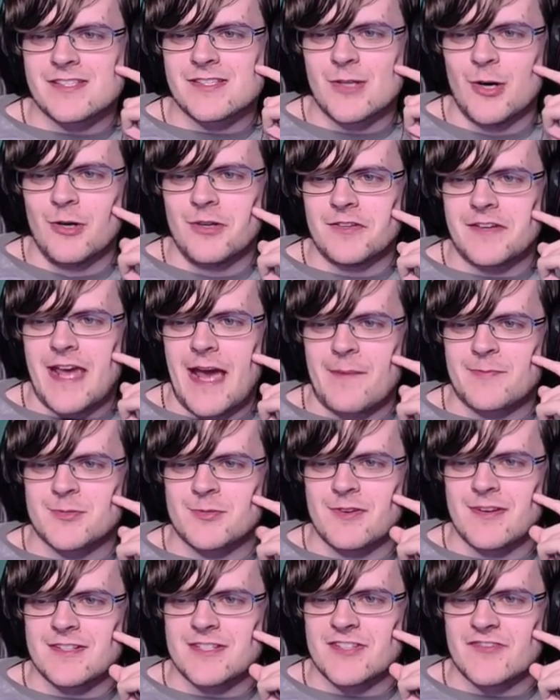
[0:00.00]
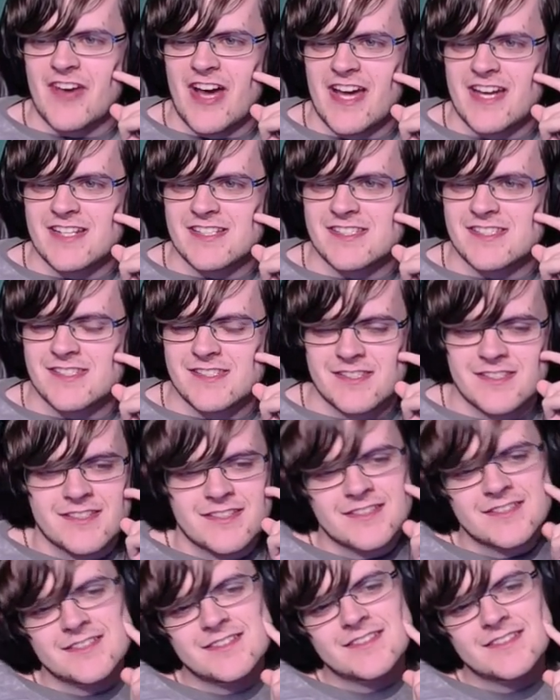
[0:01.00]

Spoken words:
soul capturing device.